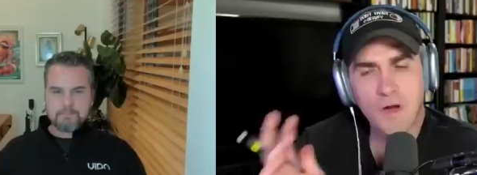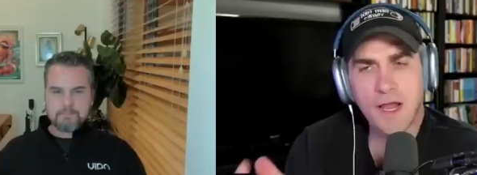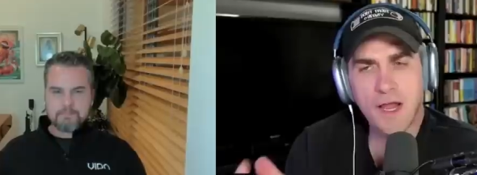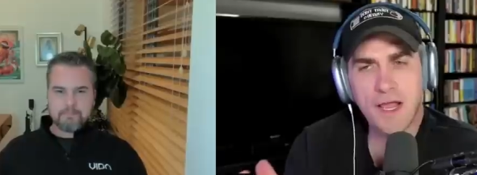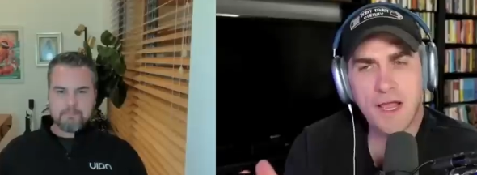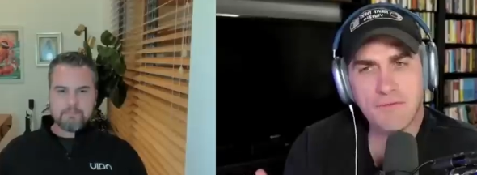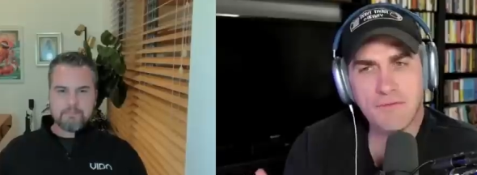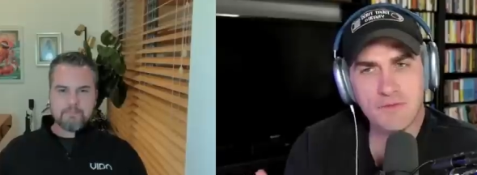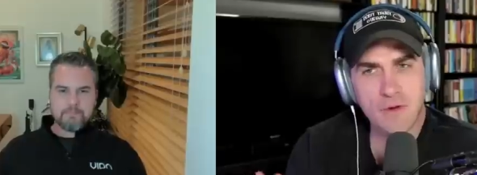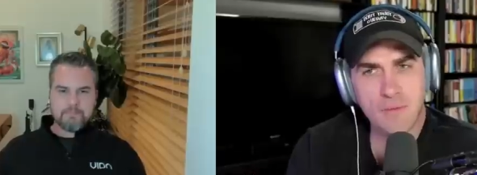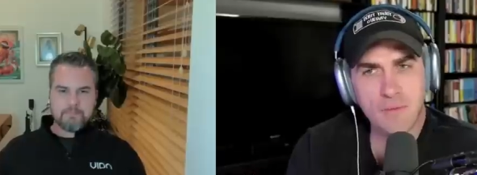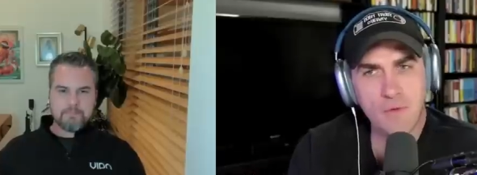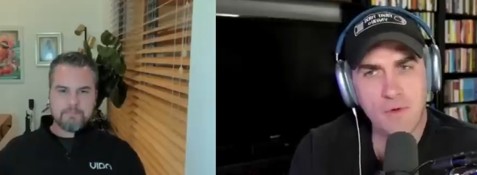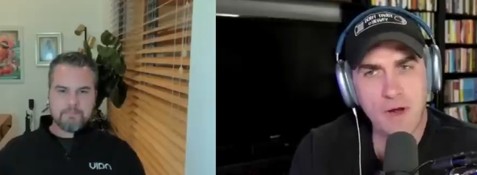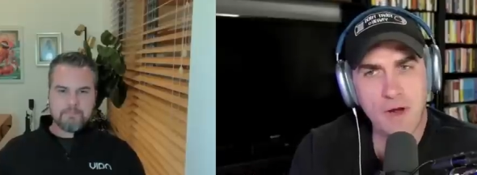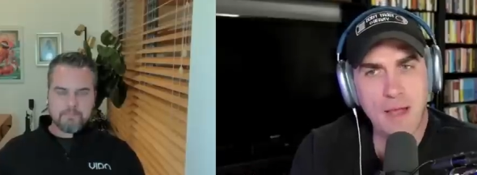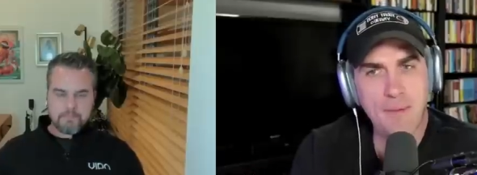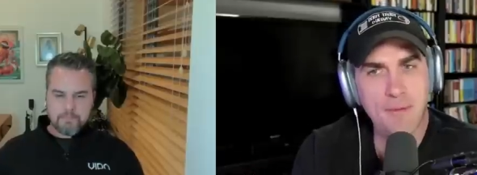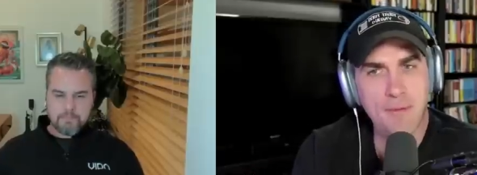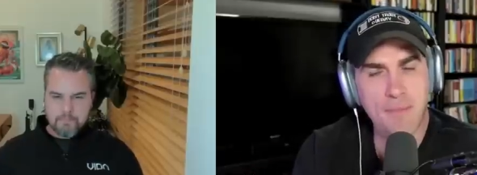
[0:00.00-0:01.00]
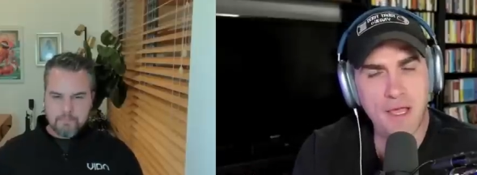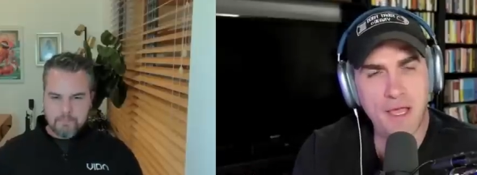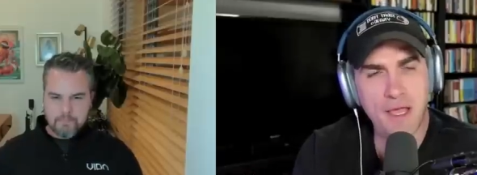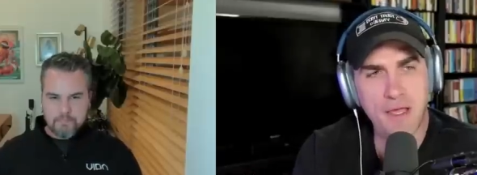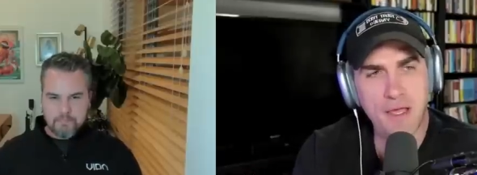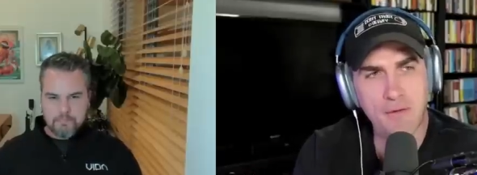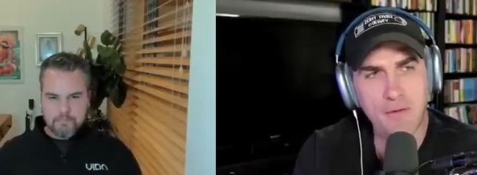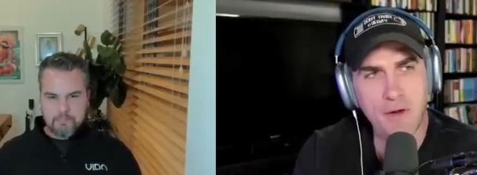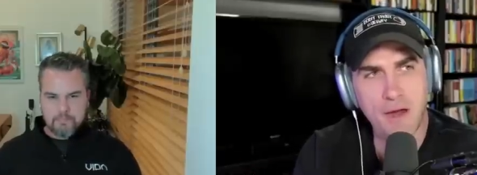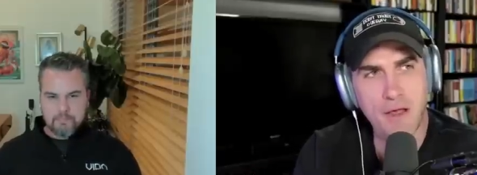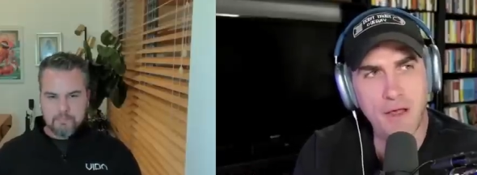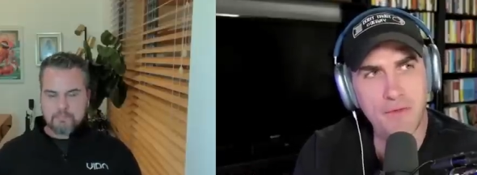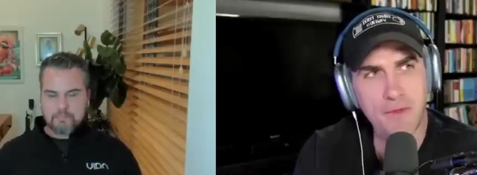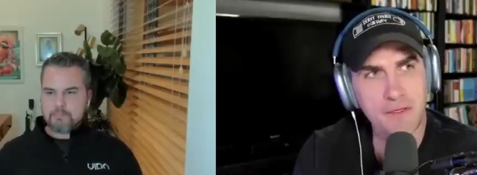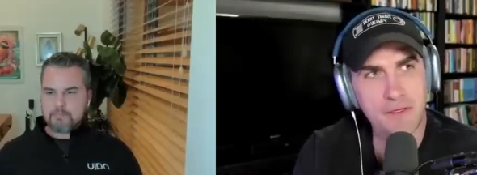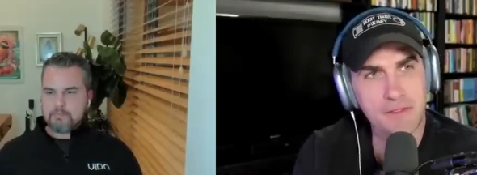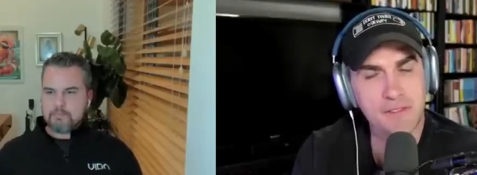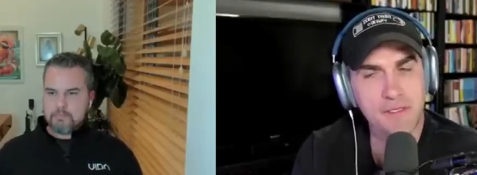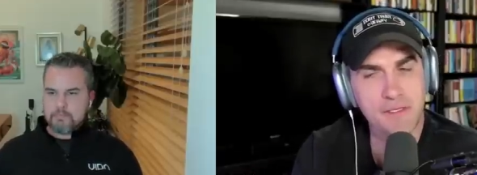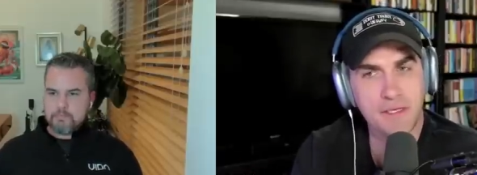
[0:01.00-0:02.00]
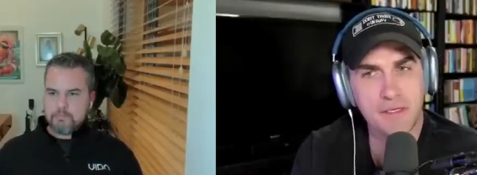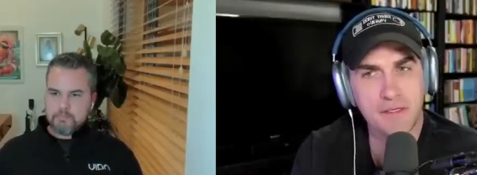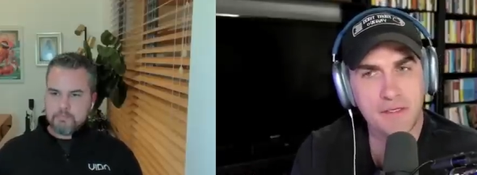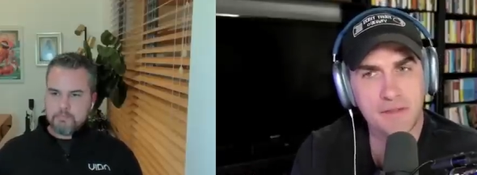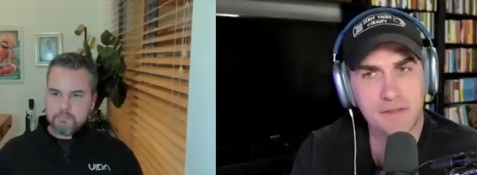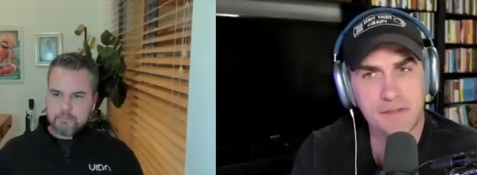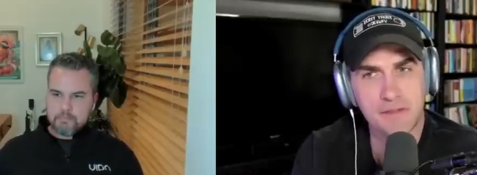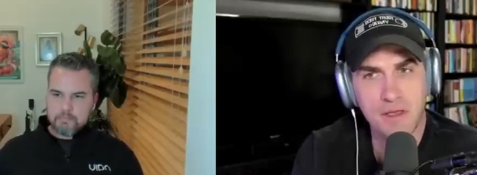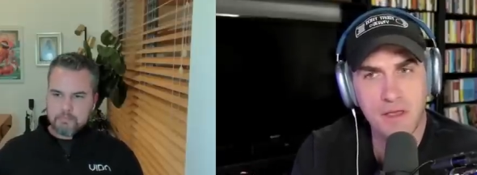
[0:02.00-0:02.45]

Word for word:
Speaker 1: I have trouble wrapping my head around this is